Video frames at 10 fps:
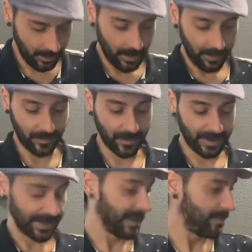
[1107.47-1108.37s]

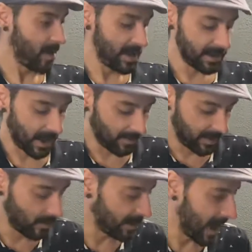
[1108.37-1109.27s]
36 breaking down
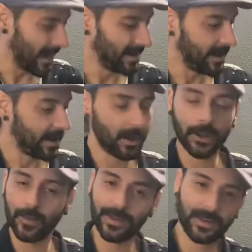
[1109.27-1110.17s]
to a 9, getting close to